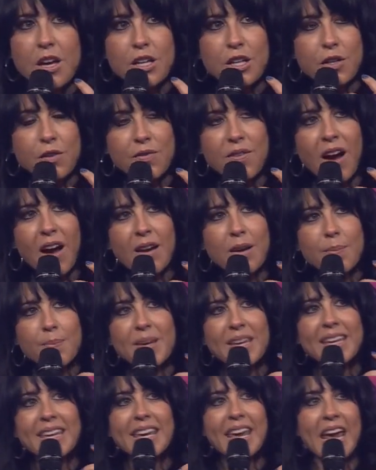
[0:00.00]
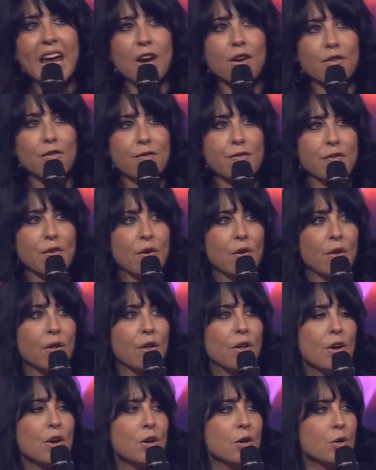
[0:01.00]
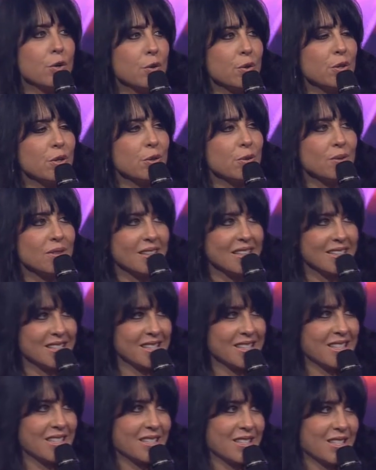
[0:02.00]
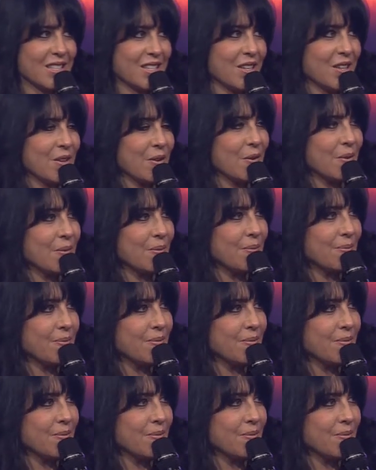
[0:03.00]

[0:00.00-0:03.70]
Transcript: You've got to be careful who you listen to.